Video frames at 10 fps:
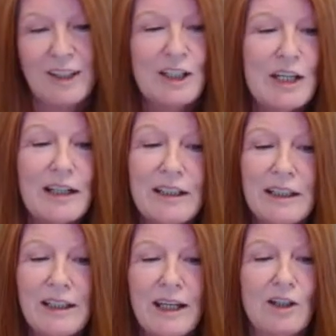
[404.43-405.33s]

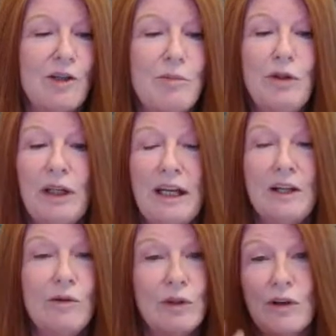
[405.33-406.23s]
connecting and
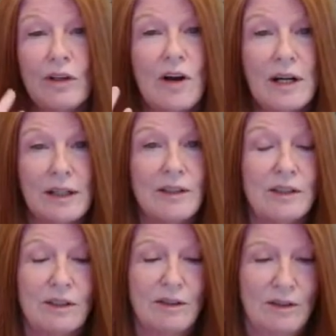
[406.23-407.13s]
communicating with our
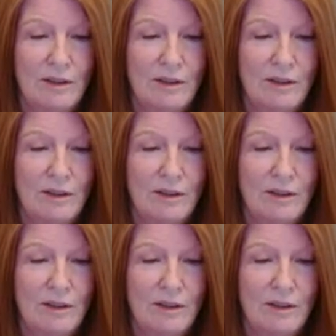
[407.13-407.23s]
guides,